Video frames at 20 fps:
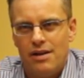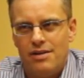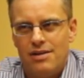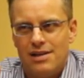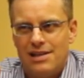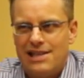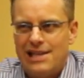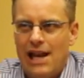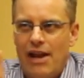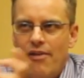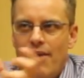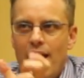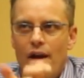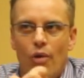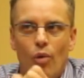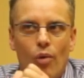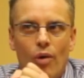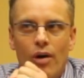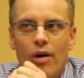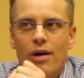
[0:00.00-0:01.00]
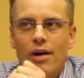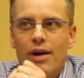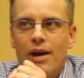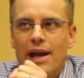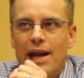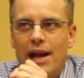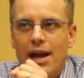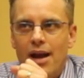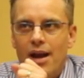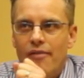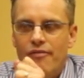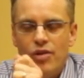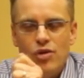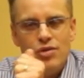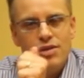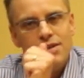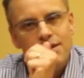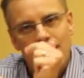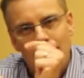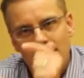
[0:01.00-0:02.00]
to say that, or if you
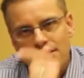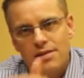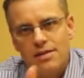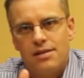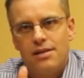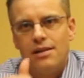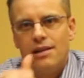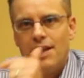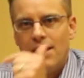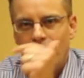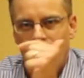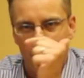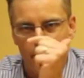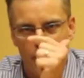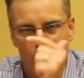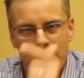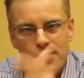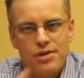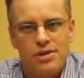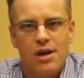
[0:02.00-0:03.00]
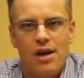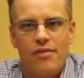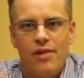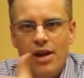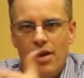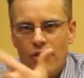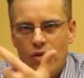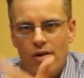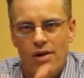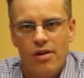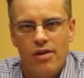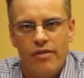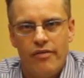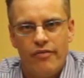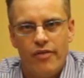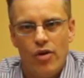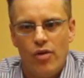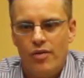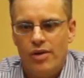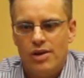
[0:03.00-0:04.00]
sense that the person on the other end of the
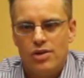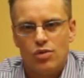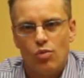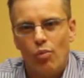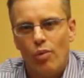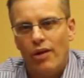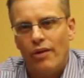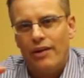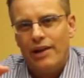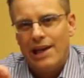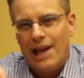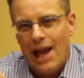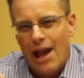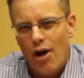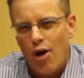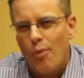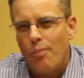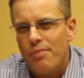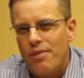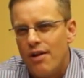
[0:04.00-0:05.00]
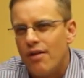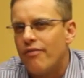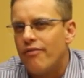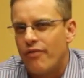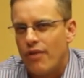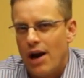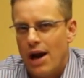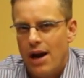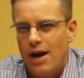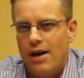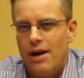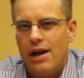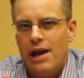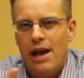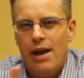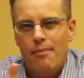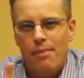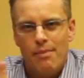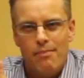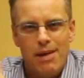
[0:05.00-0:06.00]
phone is willing to help their friend,
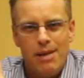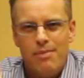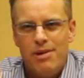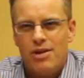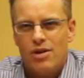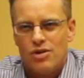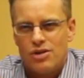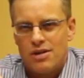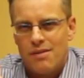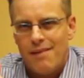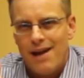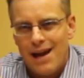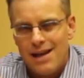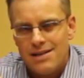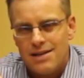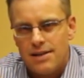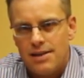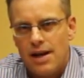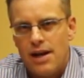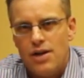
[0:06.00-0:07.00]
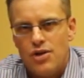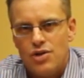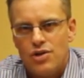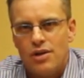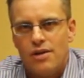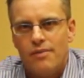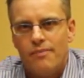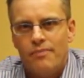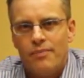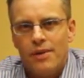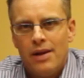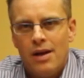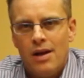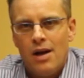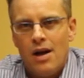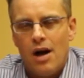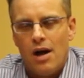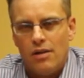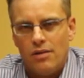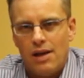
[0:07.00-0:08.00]
but maybe there's some hesitation.
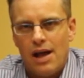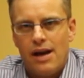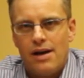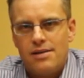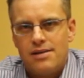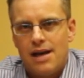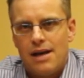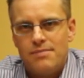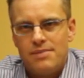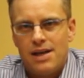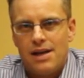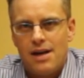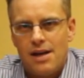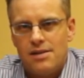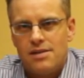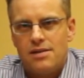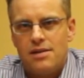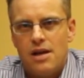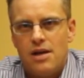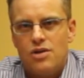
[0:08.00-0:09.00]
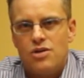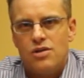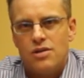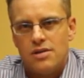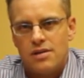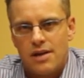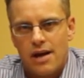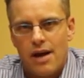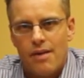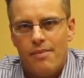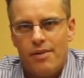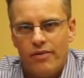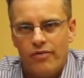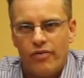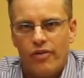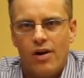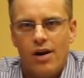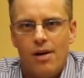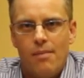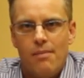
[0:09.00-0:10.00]
A lot of times that hesitation is coming
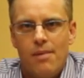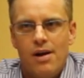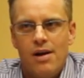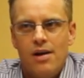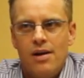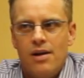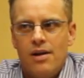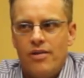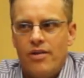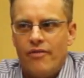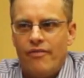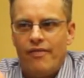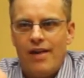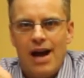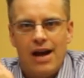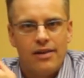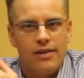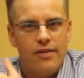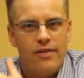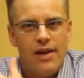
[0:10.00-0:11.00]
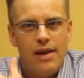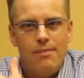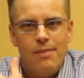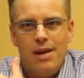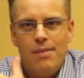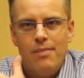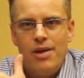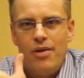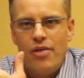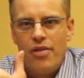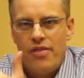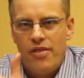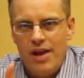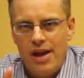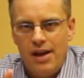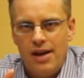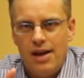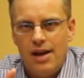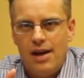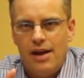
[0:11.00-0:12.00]
from the fact that they may be
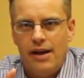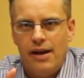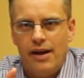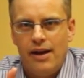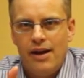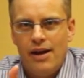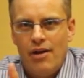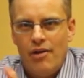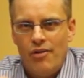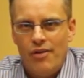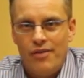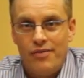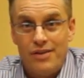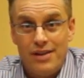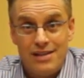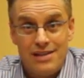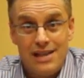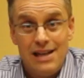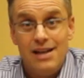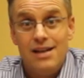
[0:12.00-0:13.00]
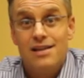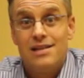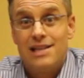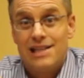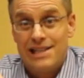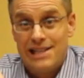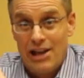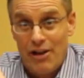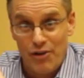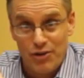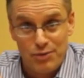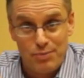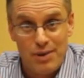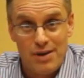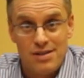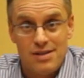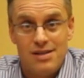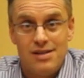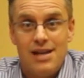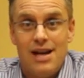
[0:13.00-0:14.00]
thinking that this is a sales
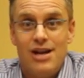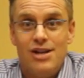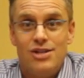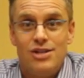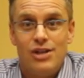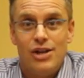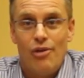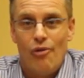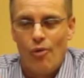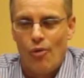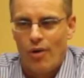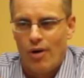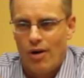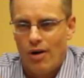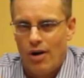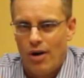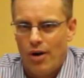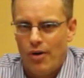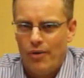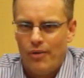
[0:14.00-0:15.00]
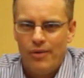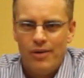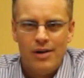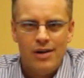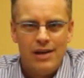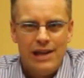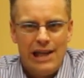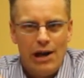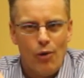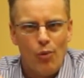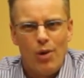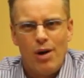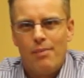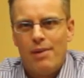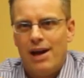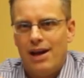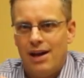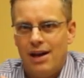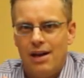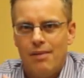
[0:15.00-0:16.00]
presentation, or, what am
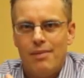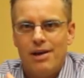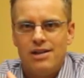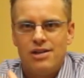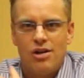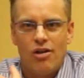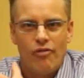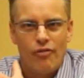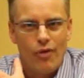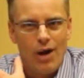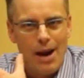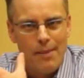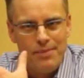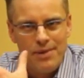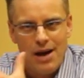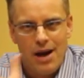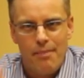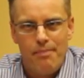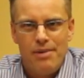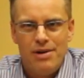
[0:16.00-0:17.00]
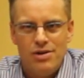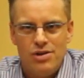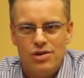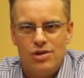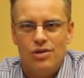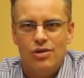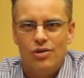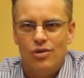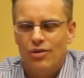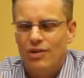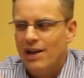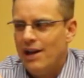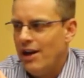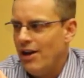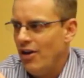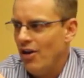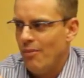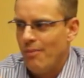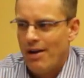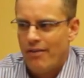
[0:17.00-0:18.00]
I going to get myself wrapped up into?
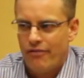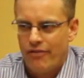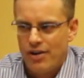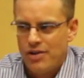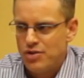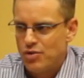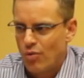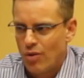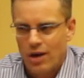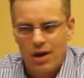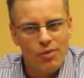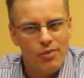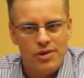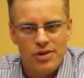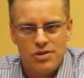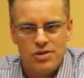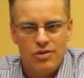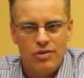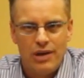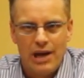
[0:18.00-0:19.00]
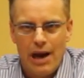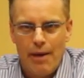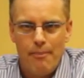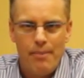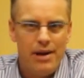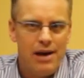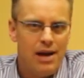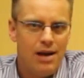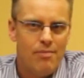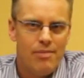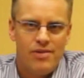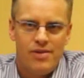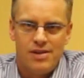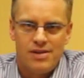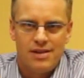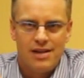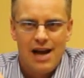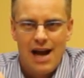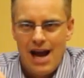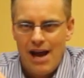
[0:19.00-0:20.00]
My friend's working with this new company, but
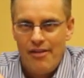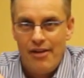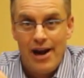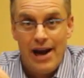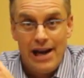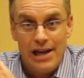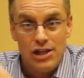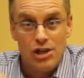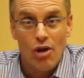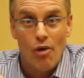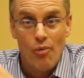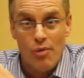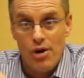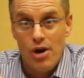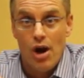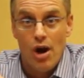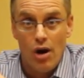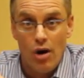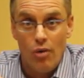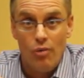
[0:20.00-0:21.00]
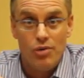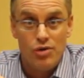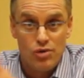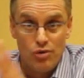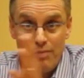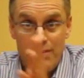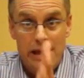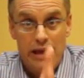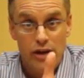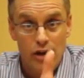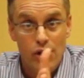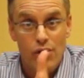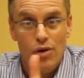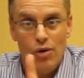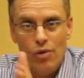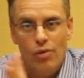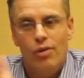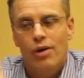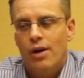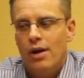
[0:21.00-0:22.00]
this guy that I don't know, which will be
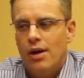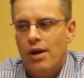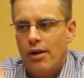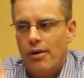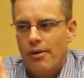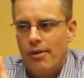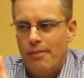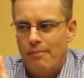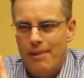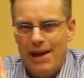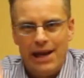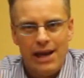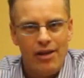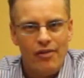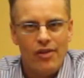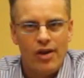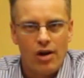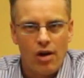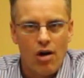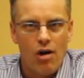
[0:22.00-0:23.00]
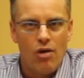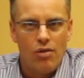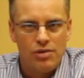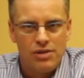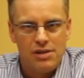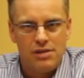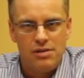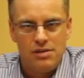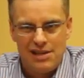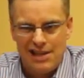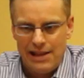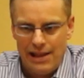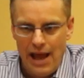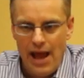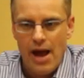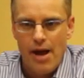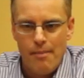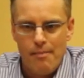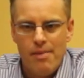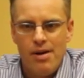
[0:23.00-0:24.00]
you, making the call to
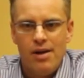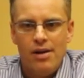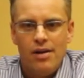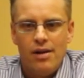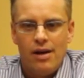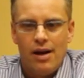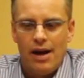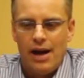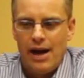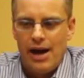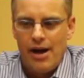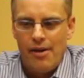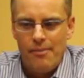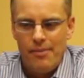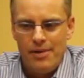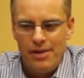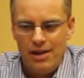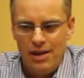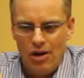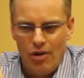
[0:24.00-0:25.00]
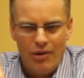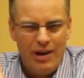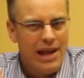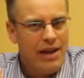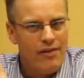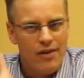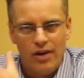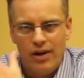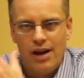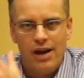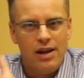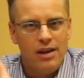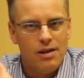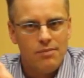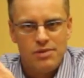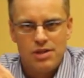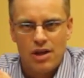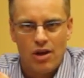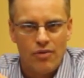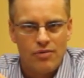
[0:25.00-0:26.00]
them, again, they're getting
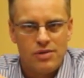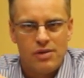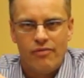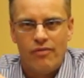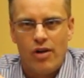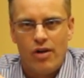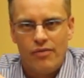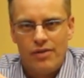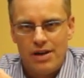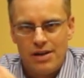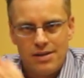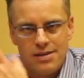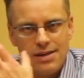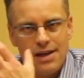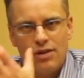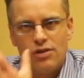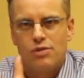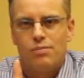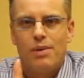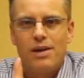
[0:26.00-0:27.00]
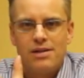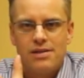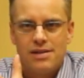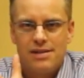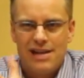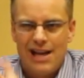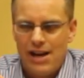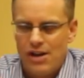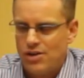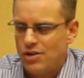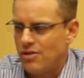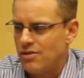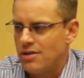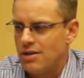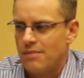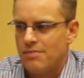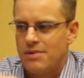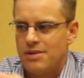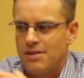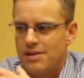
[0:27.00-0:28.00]
themselves involved in a sales presentation
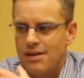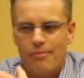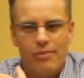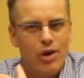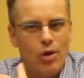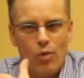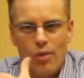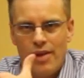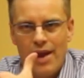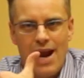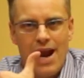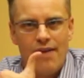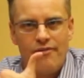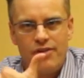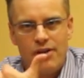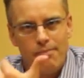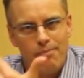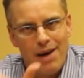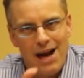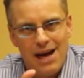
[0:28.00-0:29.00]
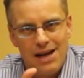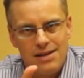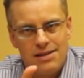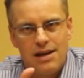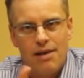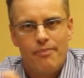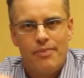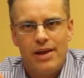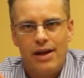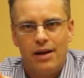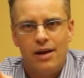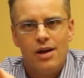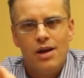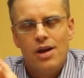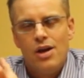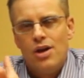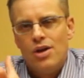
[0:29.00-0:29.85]
or something where they have to buy something.